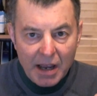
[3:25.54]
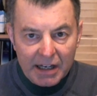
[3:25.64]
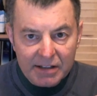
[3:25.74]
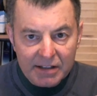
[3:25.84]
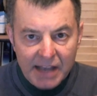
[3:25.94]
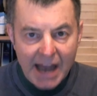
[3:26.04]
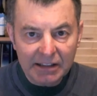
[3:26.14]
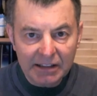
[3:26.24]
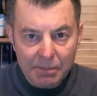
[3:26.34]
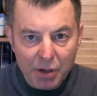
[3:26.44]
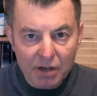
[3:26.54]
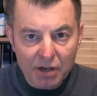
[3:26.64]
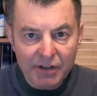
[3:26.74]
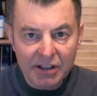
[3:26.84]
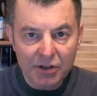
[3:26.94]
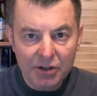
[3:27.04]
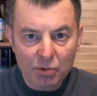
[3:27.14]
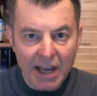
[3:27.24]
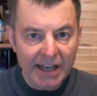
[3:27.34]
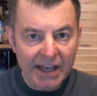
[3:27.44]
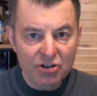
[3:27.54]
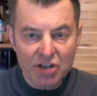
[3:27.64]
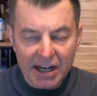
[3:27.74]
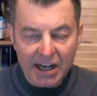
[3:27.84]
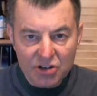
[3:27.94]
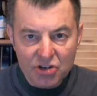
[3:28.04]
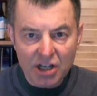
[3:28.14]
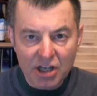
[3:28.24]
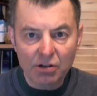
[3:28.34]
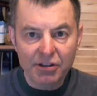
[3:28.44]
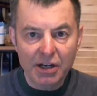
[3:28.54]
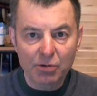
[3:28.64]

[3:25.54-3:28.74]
exactly perfect in the range. Not a single thing